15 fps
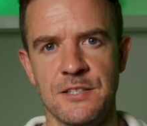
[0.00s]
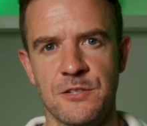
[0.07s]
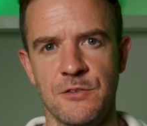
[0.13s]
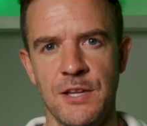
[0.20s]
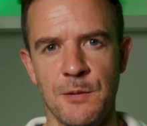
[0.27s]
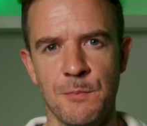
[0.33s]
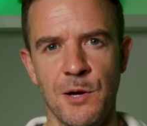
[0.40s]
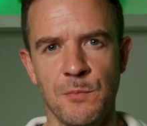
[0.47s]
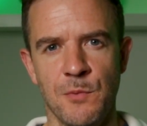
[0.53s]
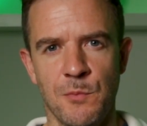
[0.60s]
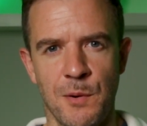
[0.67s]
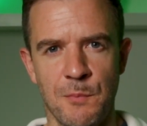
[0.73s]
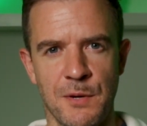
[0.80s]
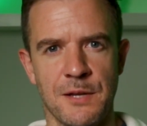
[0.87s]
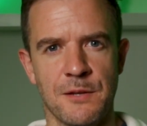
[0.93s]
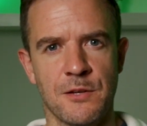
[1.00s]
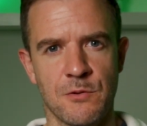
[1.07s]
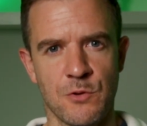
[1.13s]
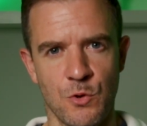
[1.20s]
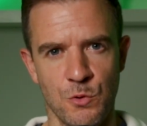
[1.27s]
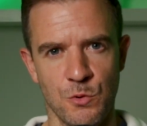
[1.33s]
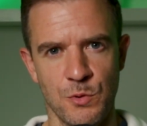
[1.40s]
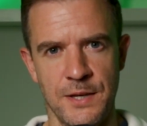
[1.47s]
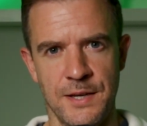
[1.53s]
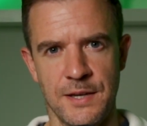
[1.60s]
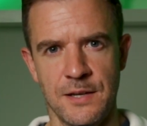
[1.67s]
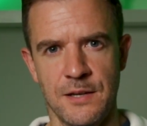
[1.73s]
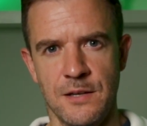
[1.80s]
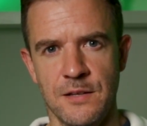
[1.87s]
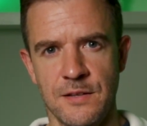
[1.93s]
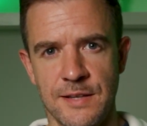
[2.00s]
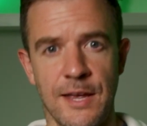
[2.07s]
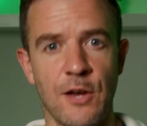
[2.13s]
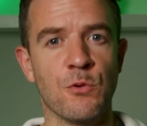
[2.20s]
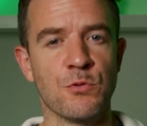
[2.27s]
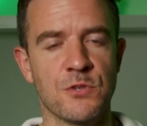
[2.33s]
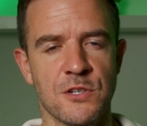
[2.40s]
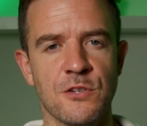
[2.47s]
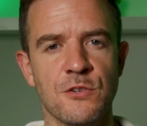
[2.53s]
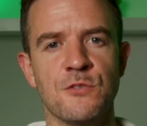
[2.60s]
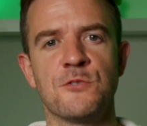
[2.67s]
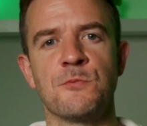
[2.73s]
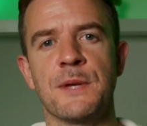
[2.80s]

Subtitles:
So at the moment when we're calling get all to dos,